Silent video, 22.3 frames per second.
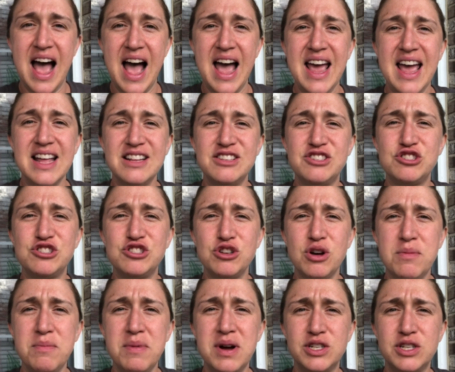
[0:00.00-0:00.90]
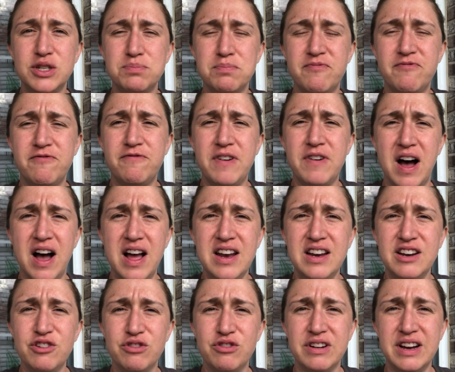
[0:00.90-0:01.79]
I had so much
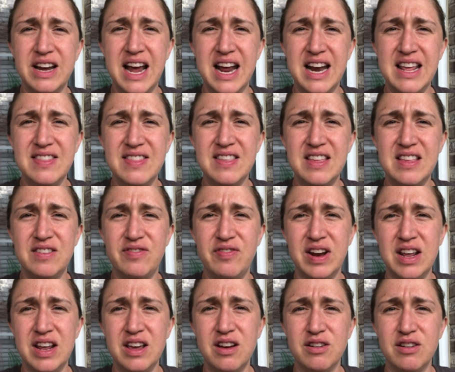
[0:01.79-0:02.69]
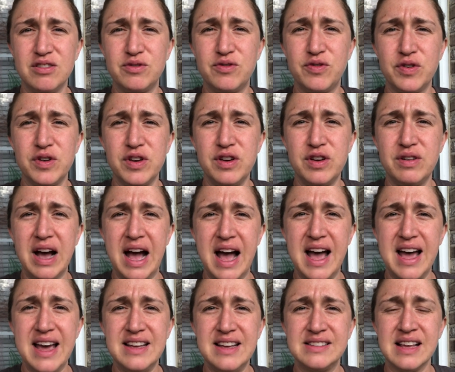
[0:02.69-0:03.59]
fun creating these videos for you
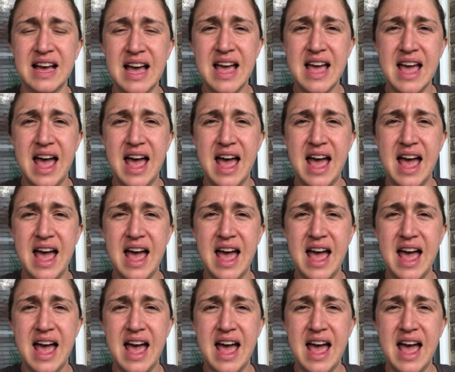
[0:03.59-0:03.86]
guys